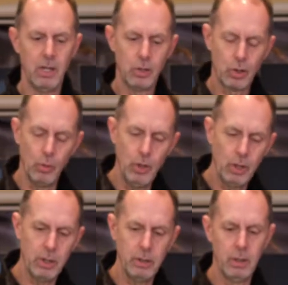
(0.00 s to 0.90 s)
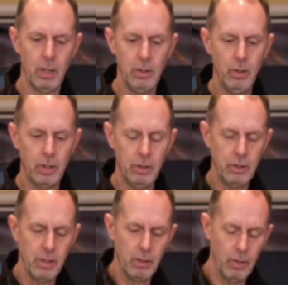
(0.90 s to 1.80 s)
so you can
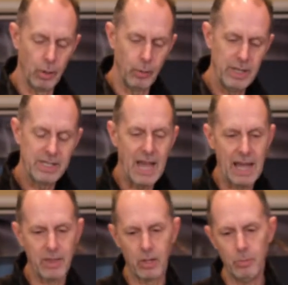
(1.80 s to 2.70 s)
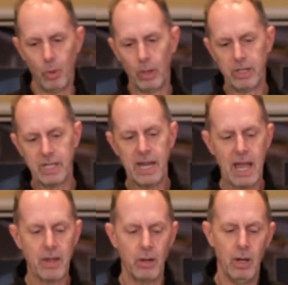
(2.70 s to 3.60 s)
not only stack the components
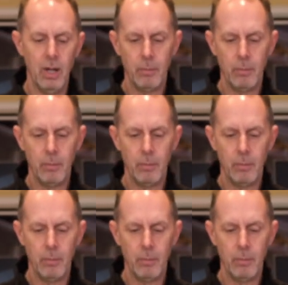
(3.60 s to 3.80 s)
together,